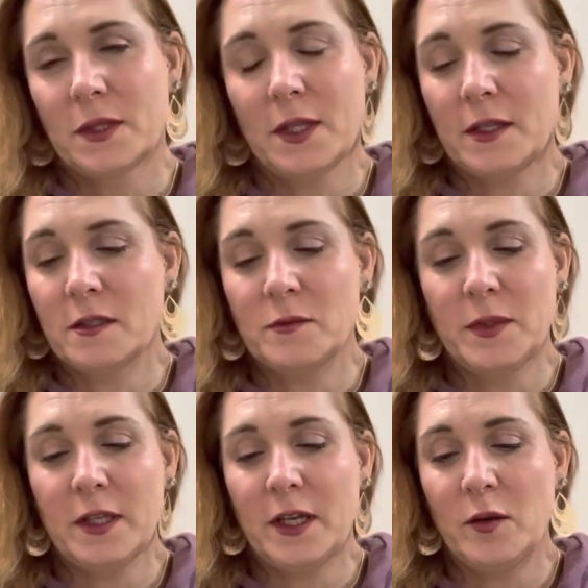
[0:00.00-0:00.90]
That doesn't
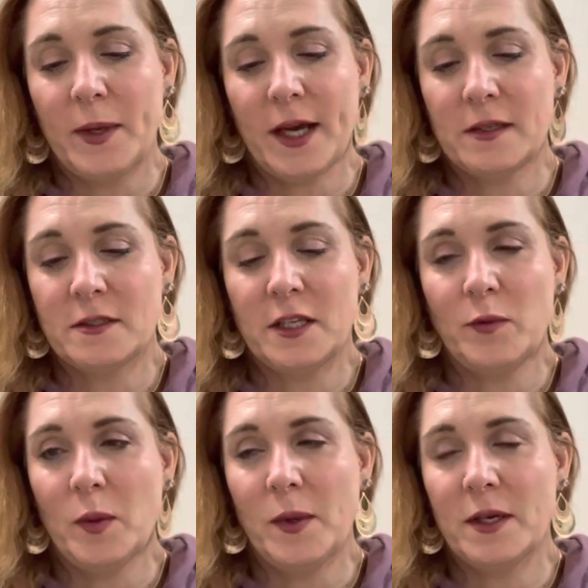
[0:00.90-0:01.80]
mean that anybody has to date
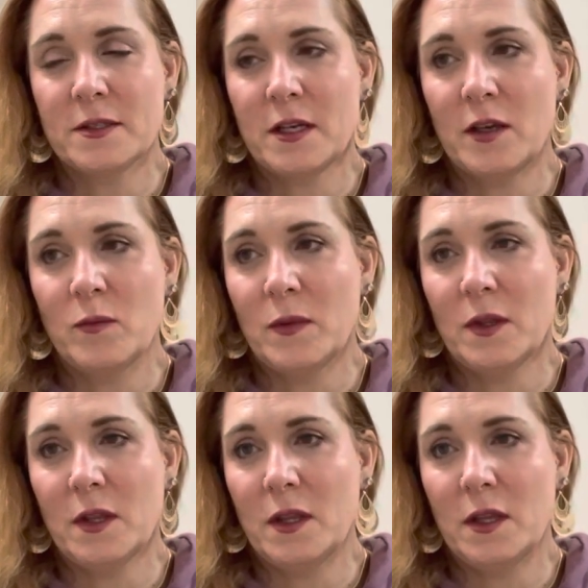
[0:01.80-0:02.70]
me because I'm,
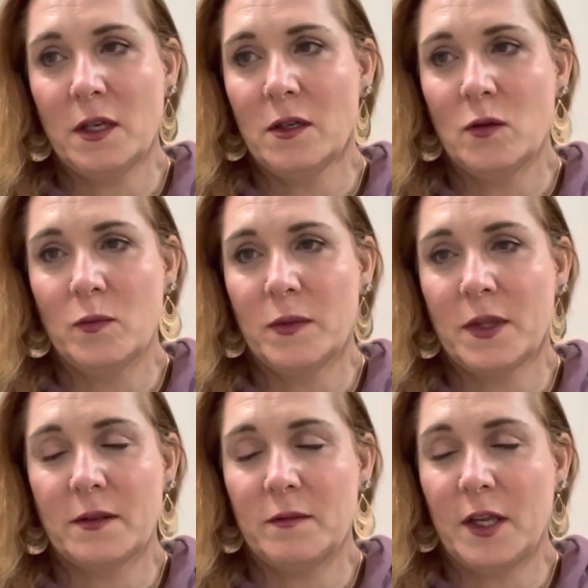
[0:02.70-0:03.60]
you know,
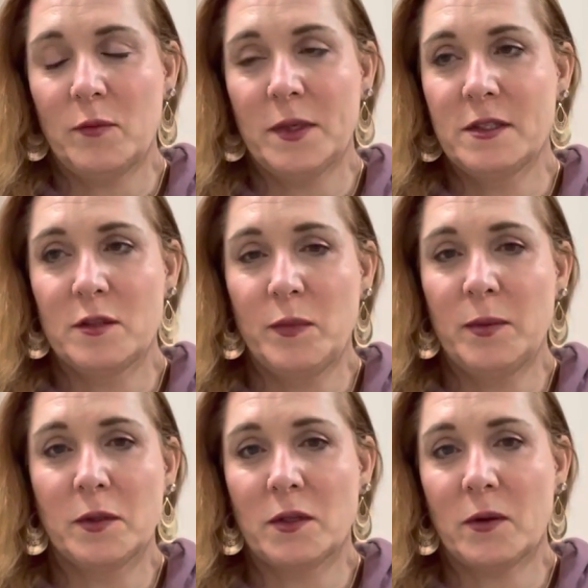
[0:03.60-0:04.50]
that, that means that
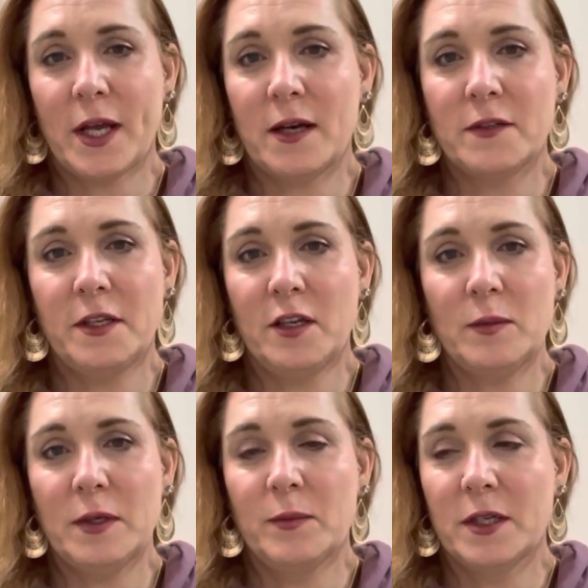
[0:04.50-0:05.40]
people don't have to date
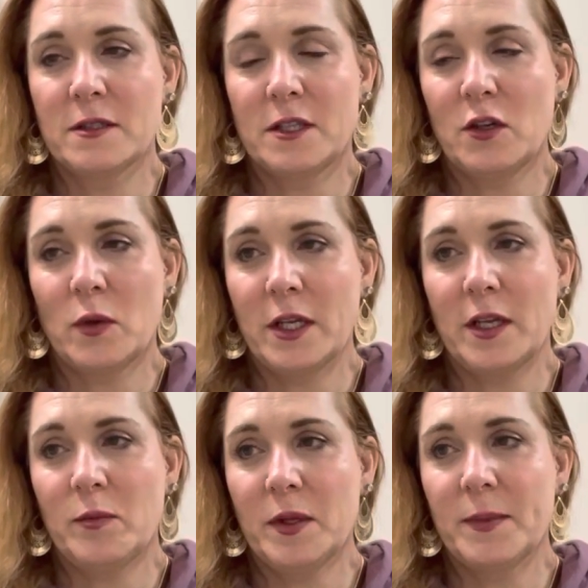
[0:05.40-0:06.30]
me because they don't want to
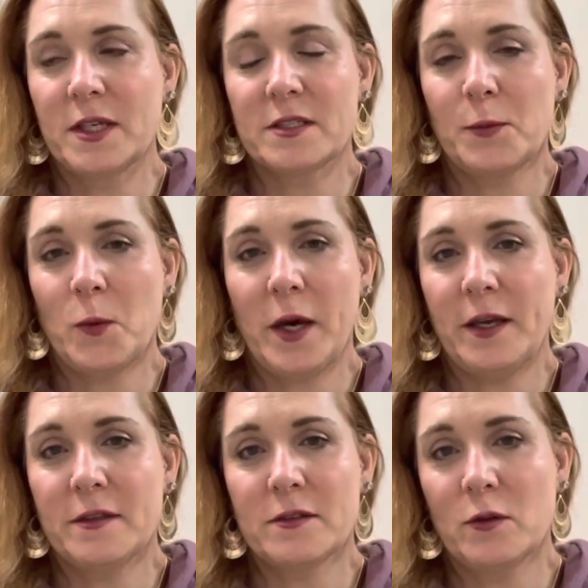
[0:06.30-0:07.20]
date me because I'm
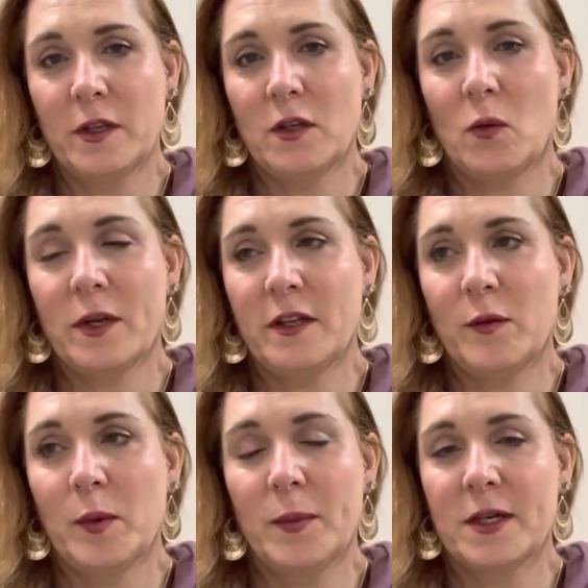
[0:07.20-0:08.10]
white or they don't want to
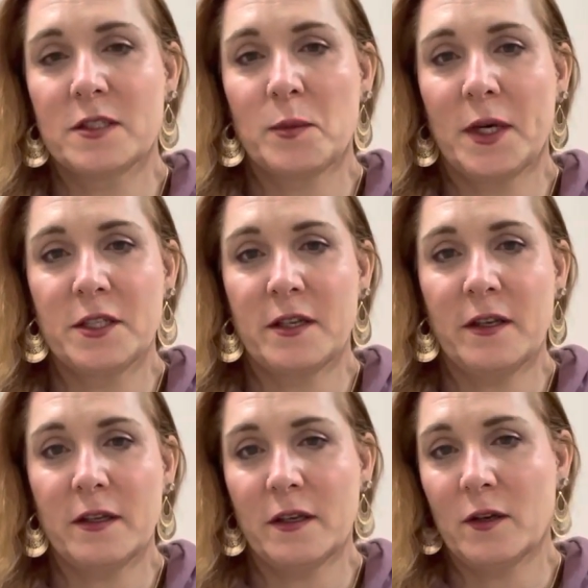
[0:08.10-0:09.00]
date me because of my
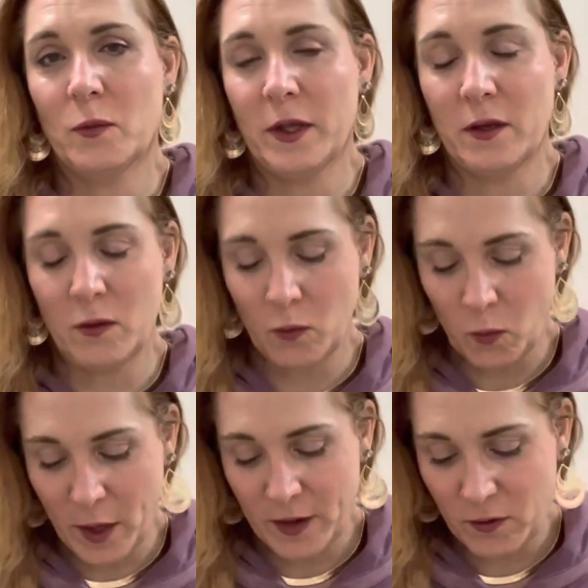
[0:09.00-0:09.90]
genitalia, whether,
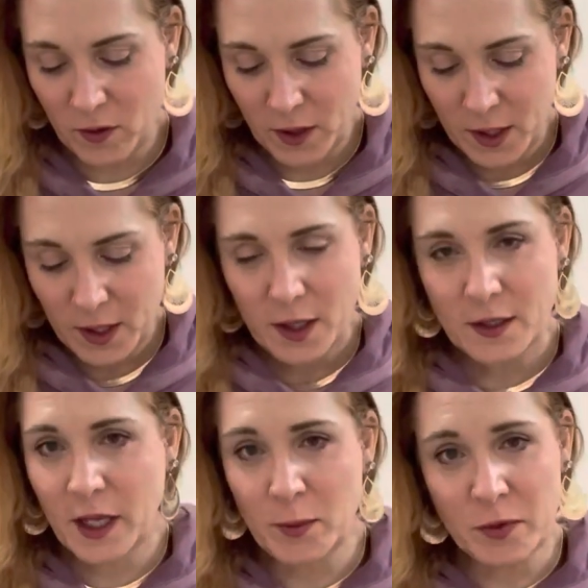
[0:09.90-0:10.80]
whatever
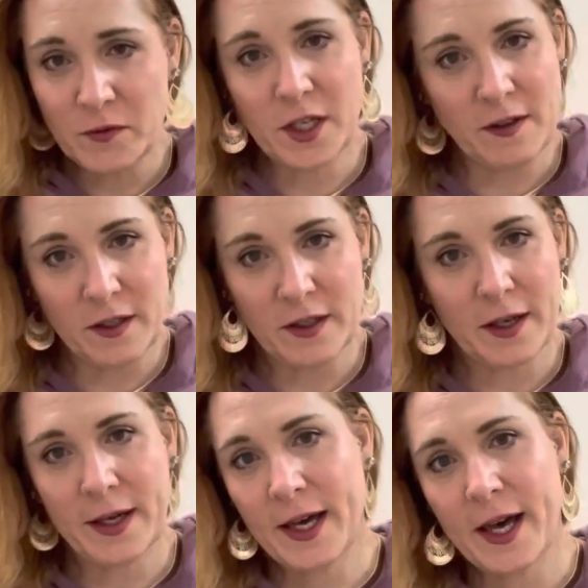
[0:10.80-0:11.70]
type of genitalia
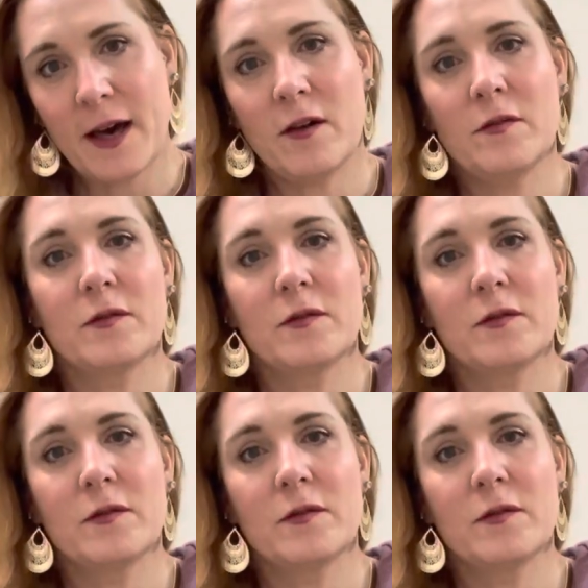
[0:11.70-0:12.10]
I have.